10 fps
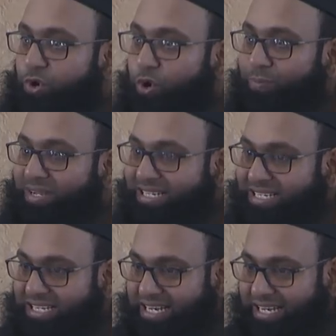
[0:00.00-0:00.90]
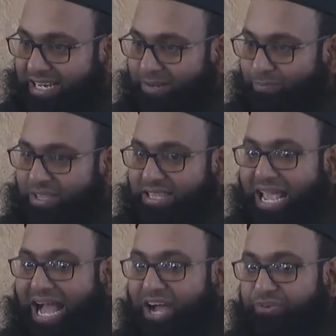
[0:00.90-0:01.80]
you commit a sin, but
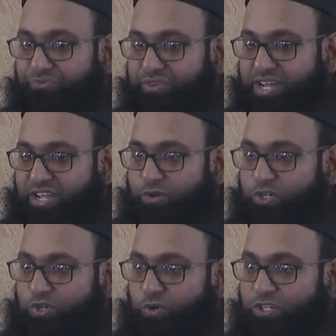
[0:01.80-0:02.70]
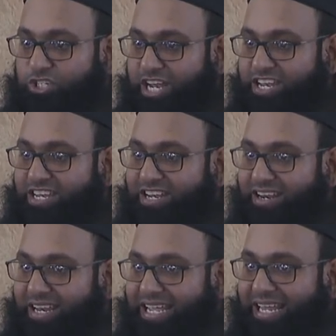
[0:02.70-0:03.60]
thereafter you show genuine
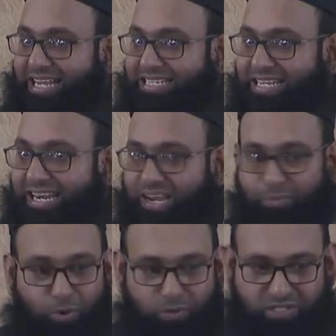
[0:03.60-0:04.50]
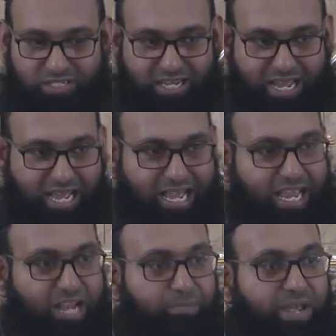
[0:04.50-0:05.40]
regret and remorse,
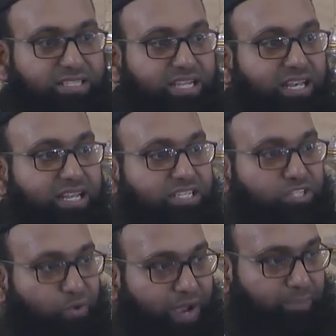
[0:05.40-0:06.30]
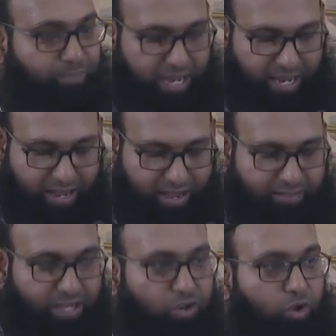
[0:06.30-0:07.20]
it makes Allah so happy
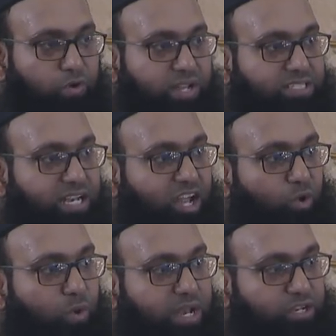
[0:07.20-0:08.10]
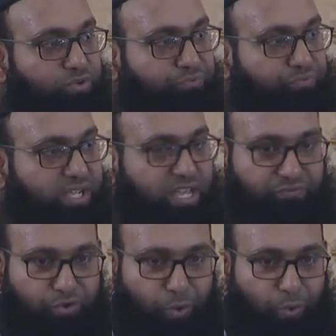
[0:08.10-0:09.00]
that not only is Allah willing to
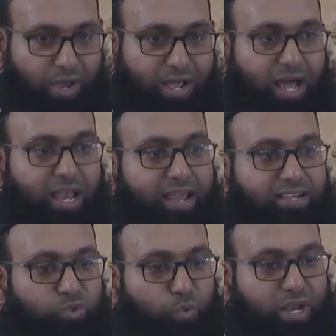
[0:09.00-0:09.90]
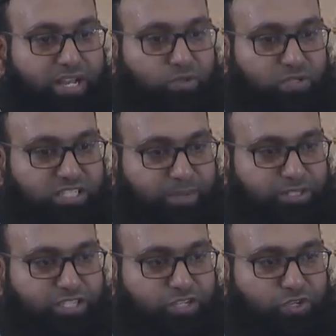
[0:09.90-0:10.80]
forgive you, Allah is willing to
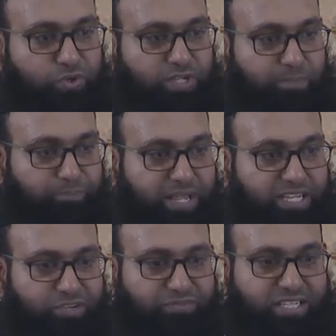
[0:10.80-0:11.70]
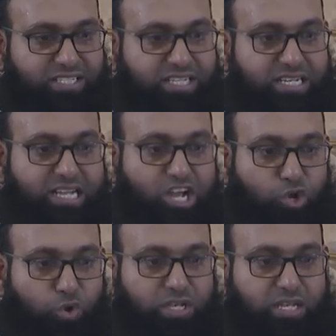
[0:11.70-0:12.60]
substitute in place of that sin a
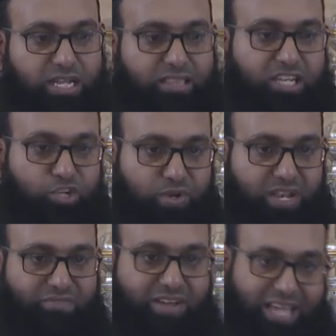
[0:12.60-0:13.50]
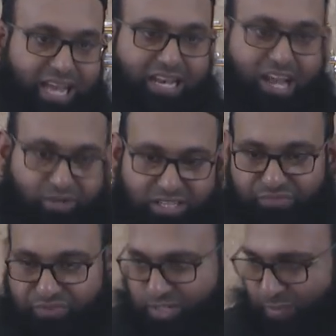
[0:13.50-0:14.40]
good deed that you never carried out in
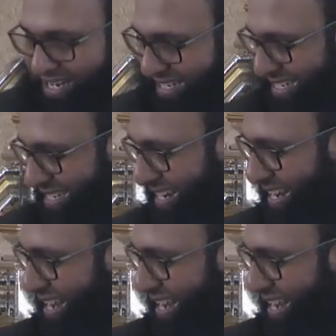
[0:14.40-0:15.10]
the first place.